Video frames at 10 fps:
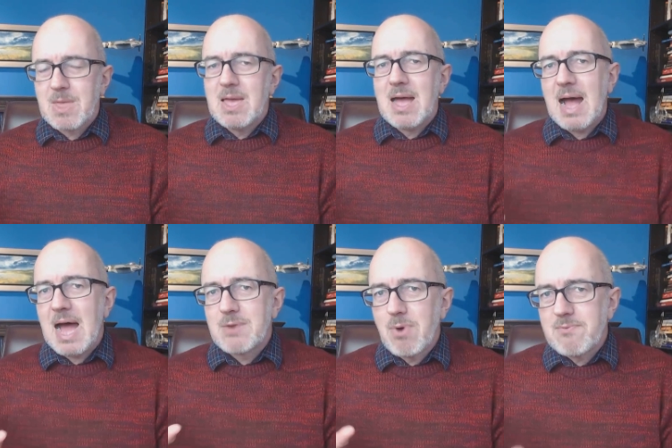
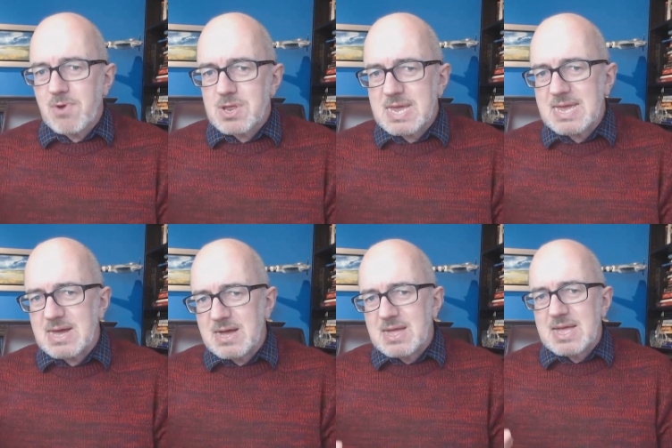And what we've got
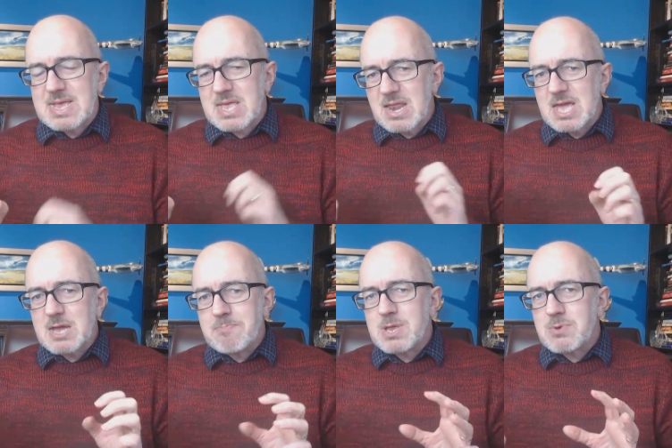here is the
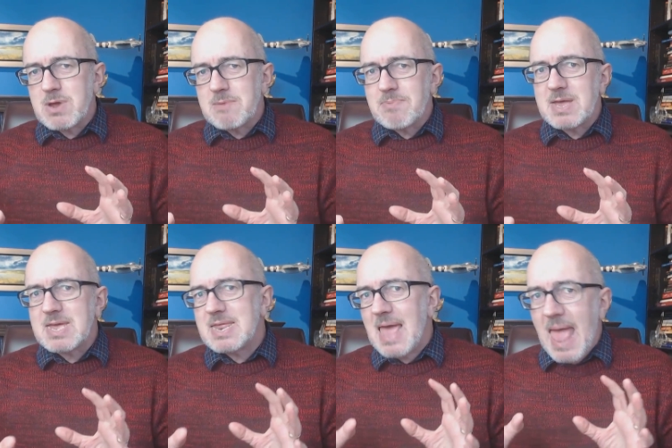link between being
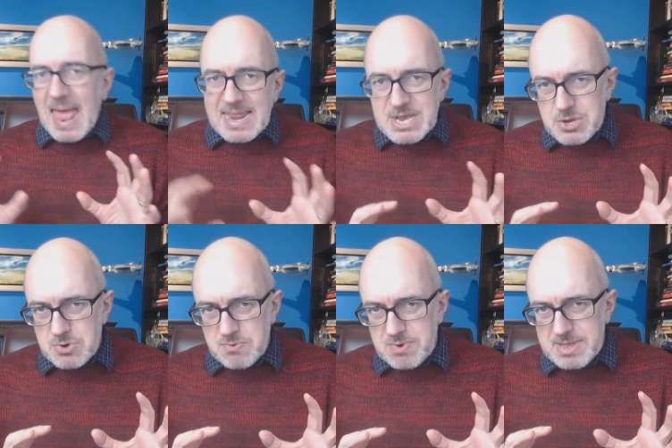in any sort
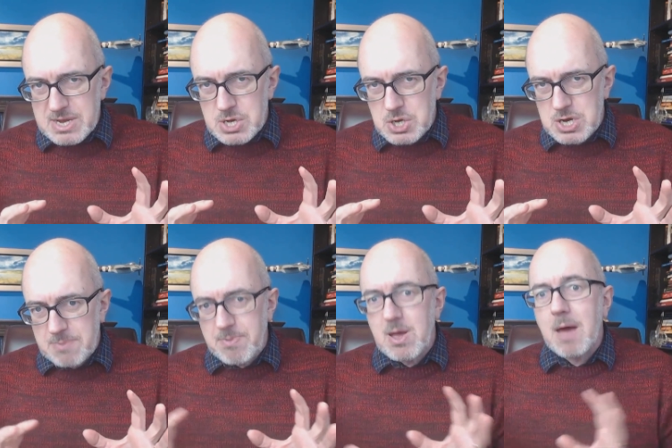of
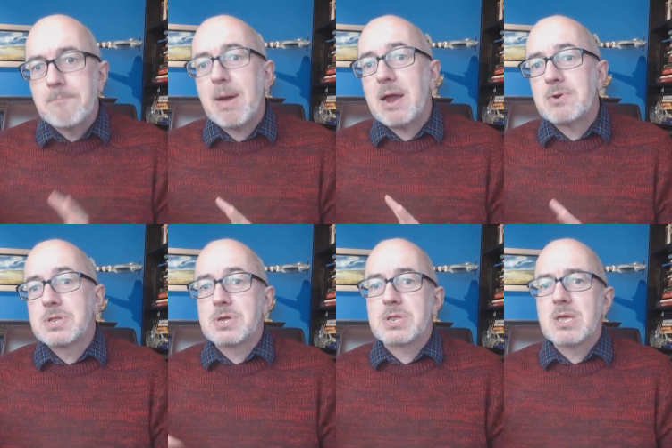relationship and
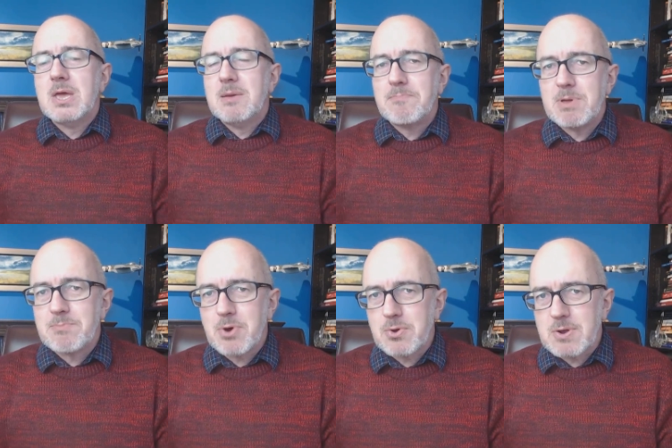parenthood being
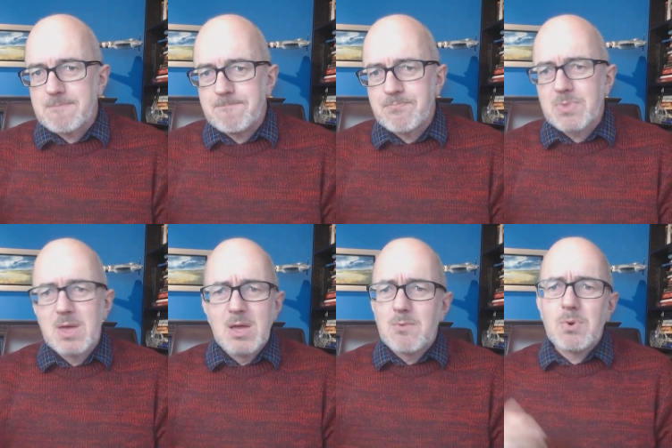broken.
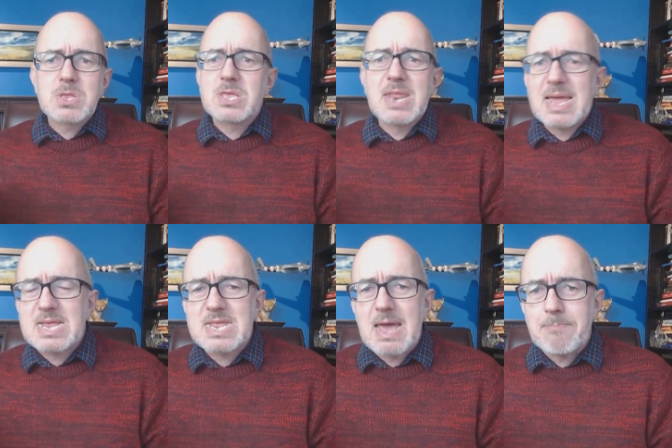What's the next
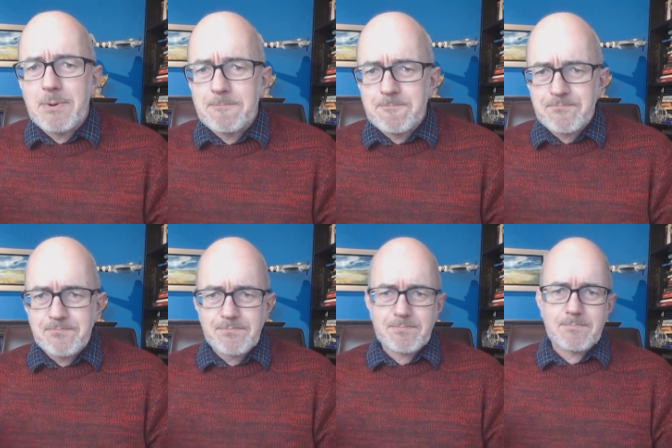step?
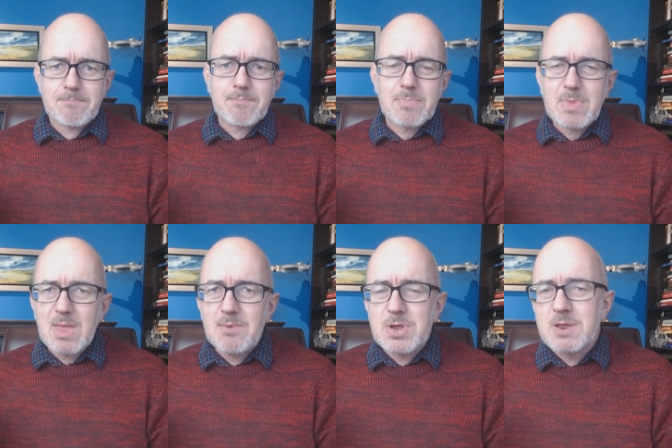
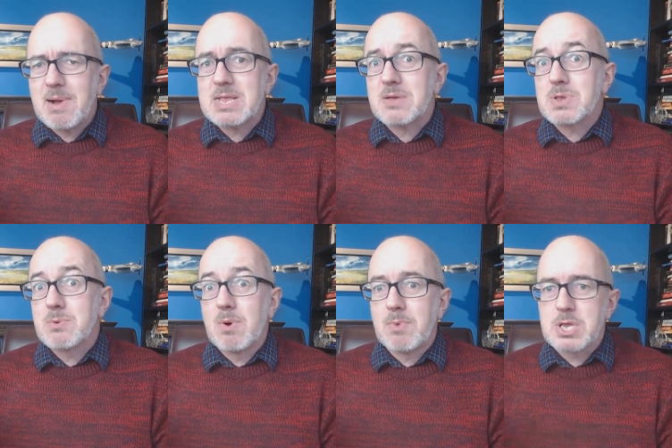You can imagine if
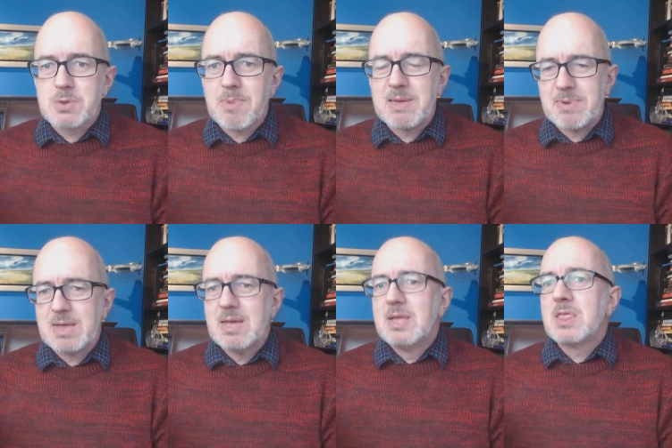someone wants a
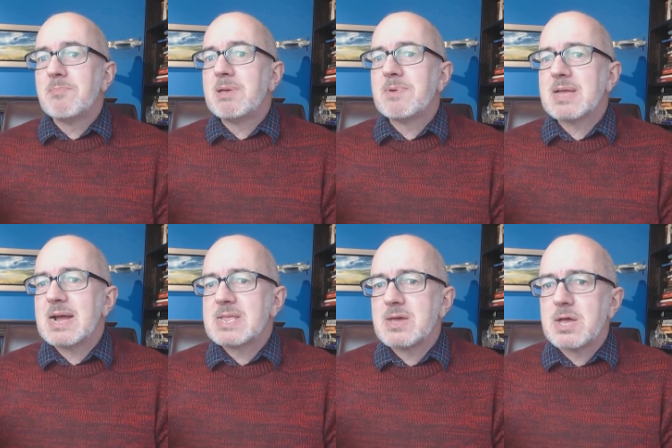baby, they'll maybe
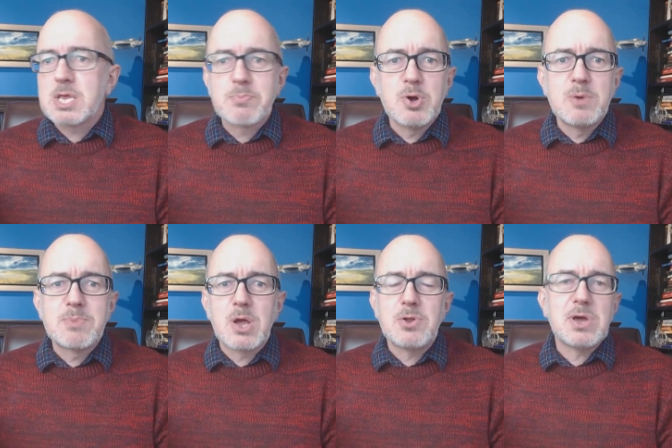get a sperm
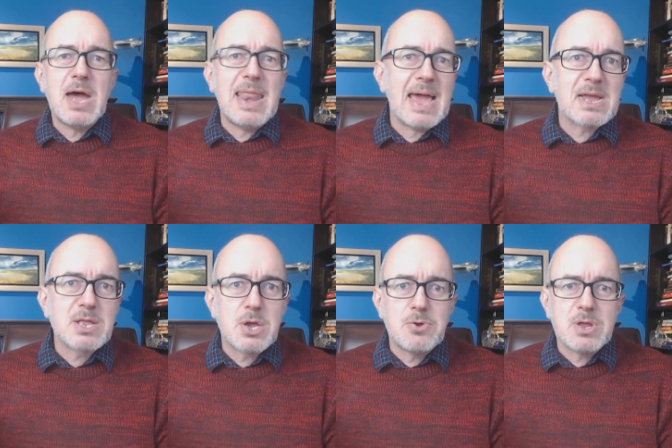donor, an egg
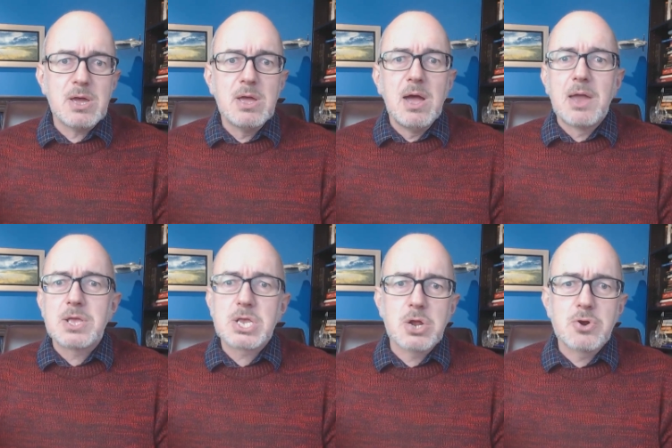donor, and a
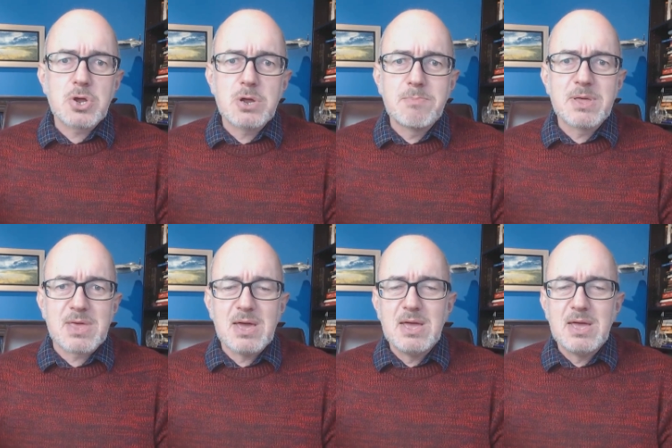surrogate mother,